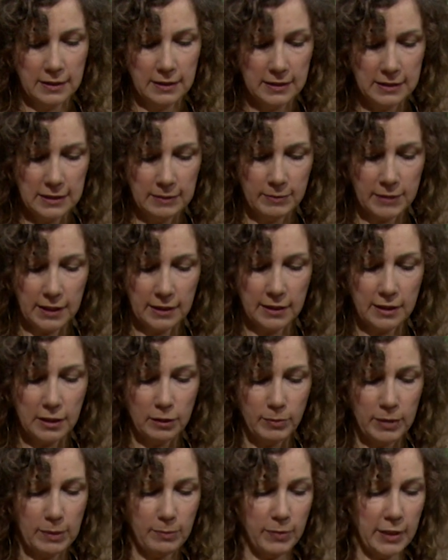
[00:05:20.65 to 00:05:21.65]
Seemed a little
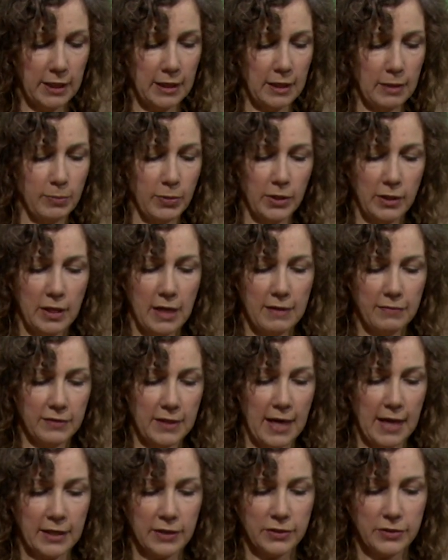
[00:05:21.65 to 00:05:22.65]
bit big. Pull off
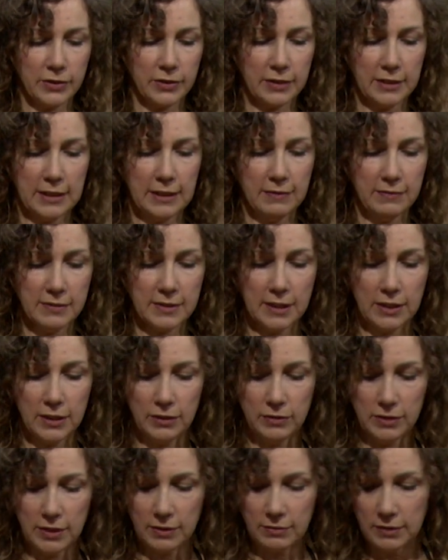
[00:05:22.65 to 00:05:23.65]
the extra leaves that you
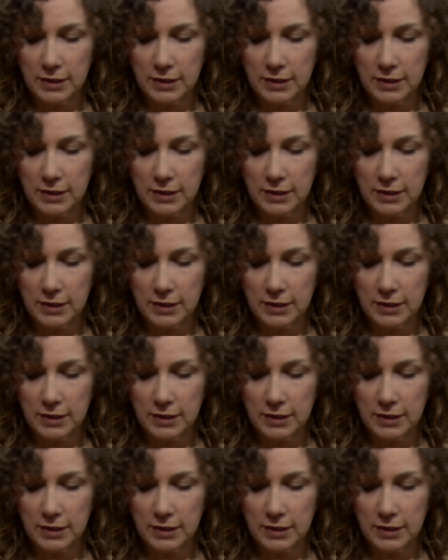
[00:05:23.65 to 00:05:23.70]
don't